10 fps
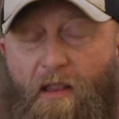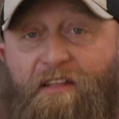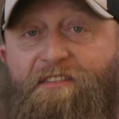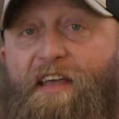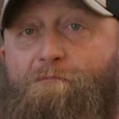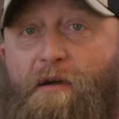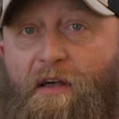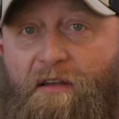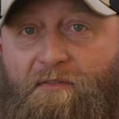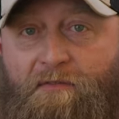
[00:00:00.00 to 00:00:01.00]
It saved my
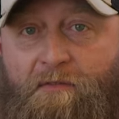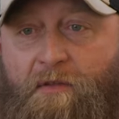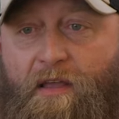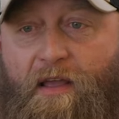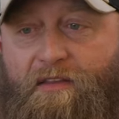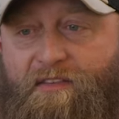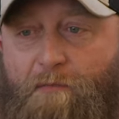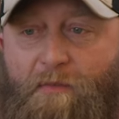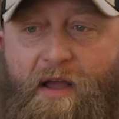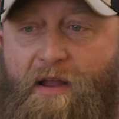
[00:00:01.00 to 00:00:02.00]
life. It
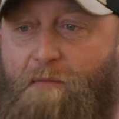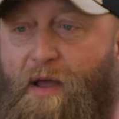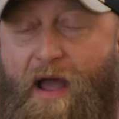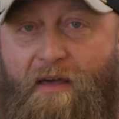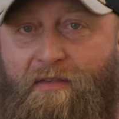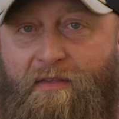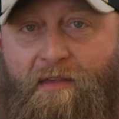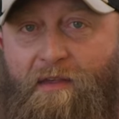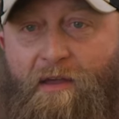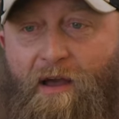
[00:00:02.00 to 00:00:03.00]
sent me on a path
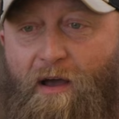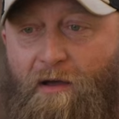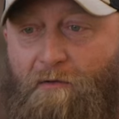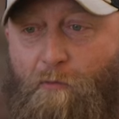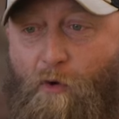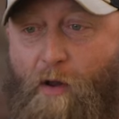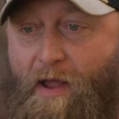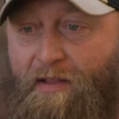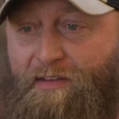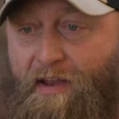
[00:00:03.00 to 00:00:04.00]
where I'm
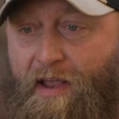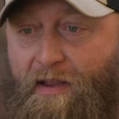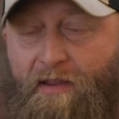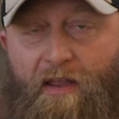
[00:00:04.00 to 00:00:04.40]
at today